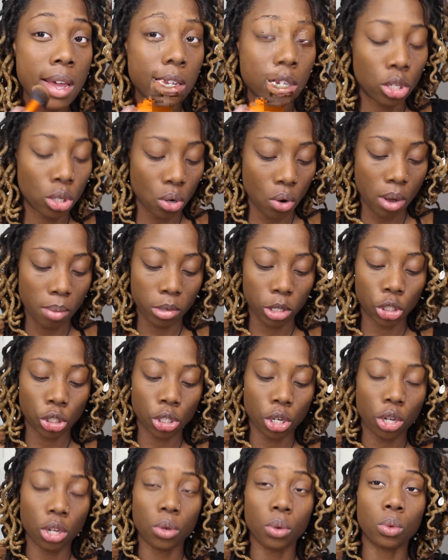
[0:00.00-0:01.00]
So I'm gonna
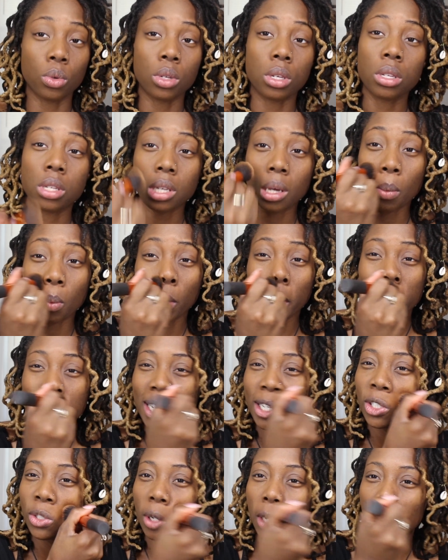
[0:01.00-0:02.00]
show you some
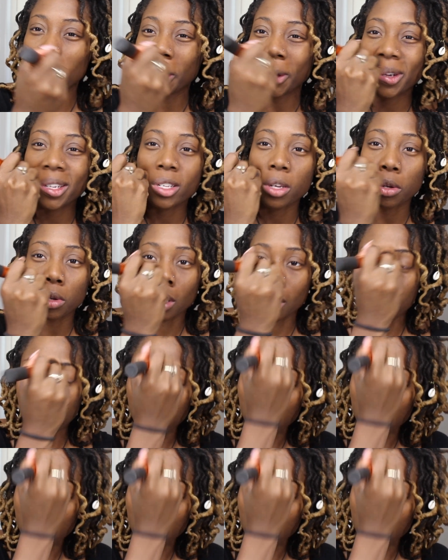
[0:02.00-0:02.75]
ways that you can do it so you can